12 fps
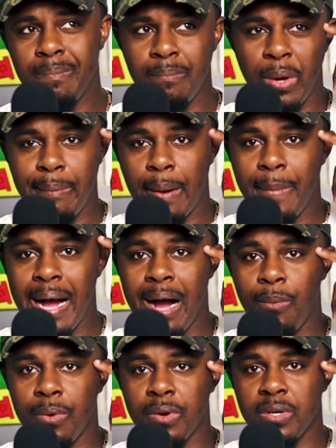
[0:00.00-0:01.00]
make my
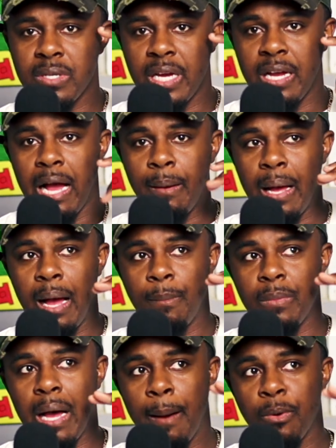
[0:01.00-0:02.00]
mind work. Like I,
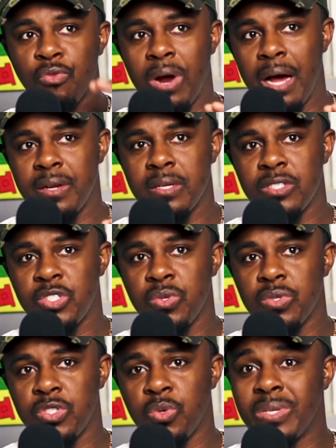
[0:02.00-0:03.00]
I'm I'm grounded
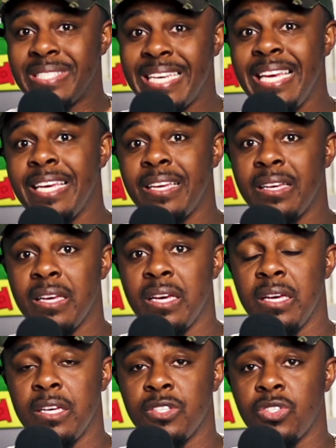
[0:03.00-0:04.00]
to to a T.
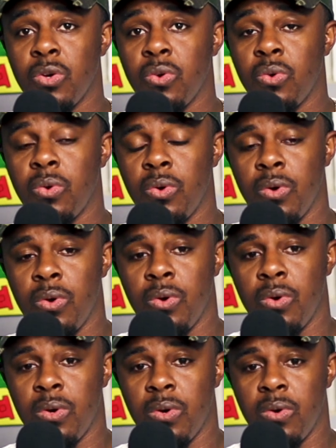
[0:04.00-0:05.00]
So
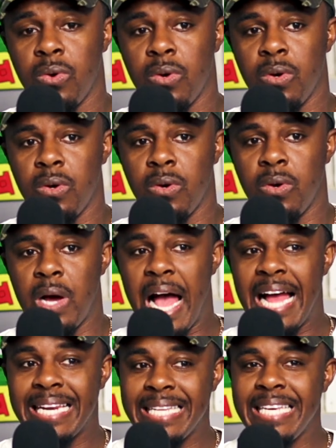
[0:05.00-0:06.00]

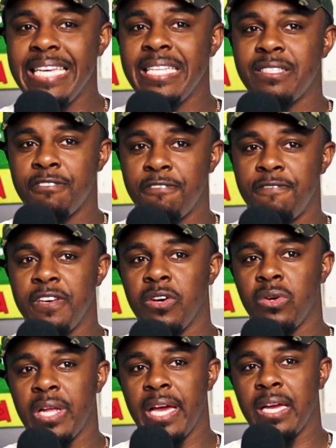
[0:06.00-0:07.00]
I need to
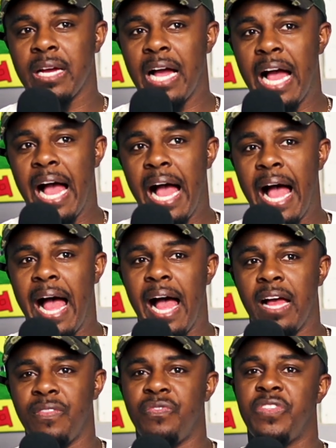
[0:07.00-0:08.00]
feel like
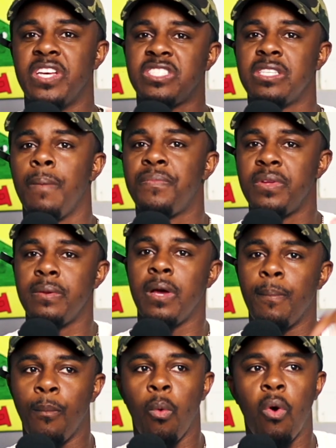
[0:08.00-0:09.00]
there's something
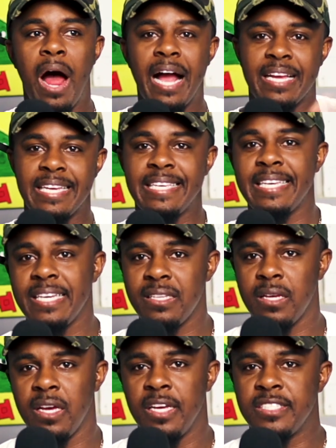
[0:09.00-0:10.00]
more I can
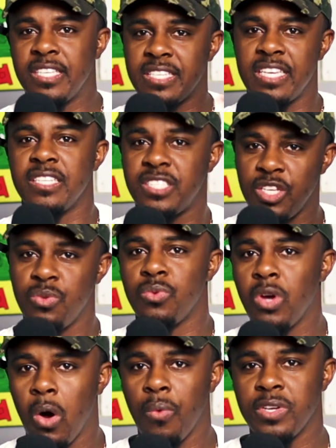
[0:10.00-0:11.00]
get to continue
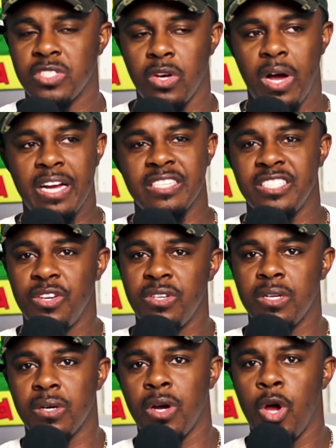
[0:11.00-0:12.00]
going. So I
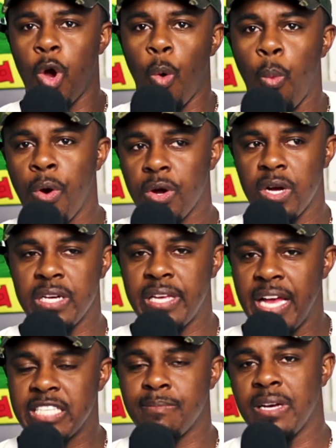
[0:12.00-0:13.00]
continue to work
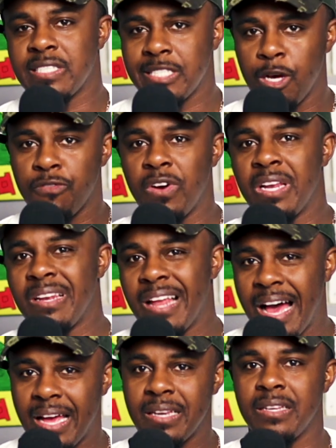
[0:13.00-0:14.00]
against myself a
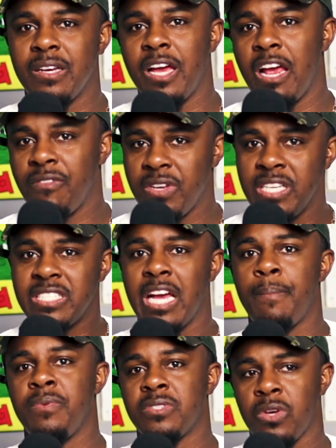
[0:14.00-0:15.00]
lot every, each
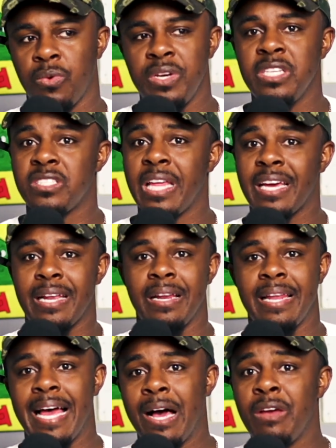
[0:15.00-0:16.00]
episode, each thinking
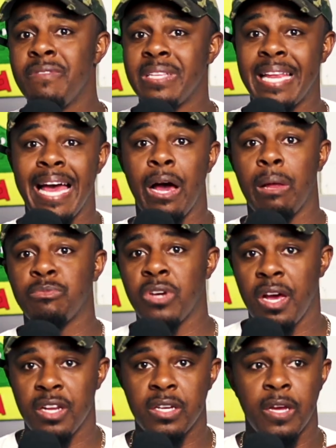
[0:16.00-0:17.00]
out loud. Even now, I'm
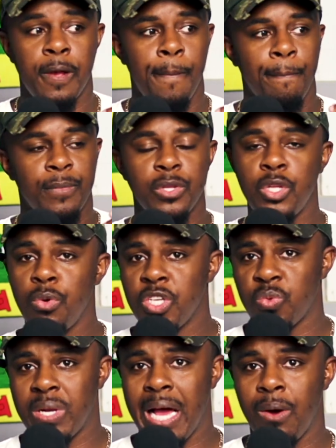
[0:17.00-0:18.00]
trying to do
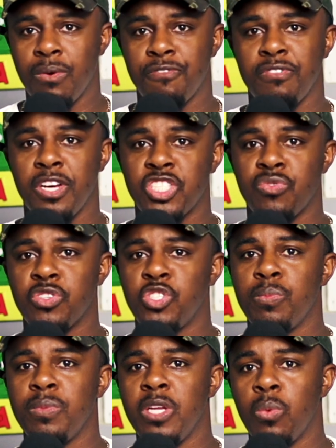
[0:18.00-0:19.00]
this without flustering
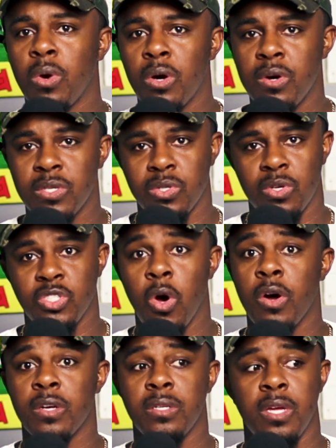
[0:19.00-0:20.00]
too many words or
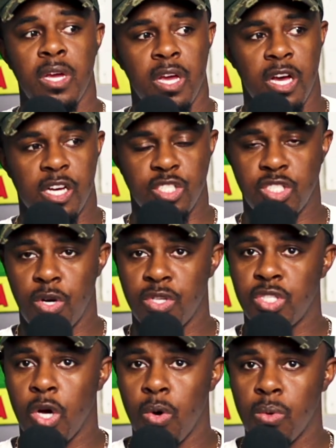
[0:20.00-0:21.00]
talking a certain
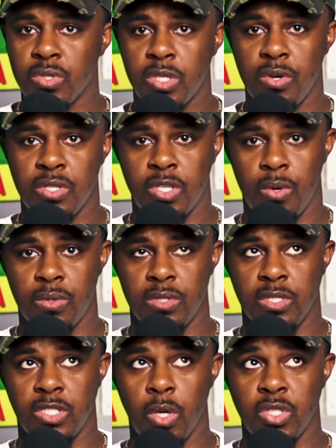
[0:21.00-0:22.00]
tone, certain turn,
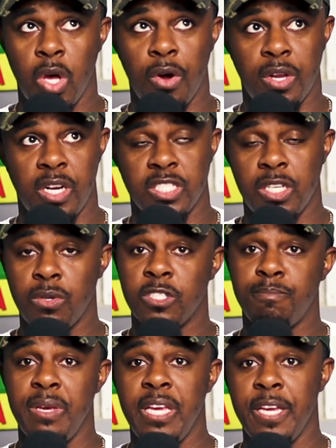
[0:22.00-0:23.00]
so talking in a certain
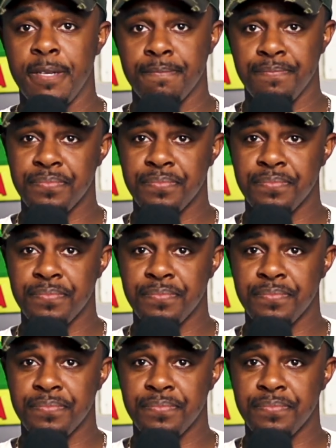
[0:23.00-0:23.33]
speed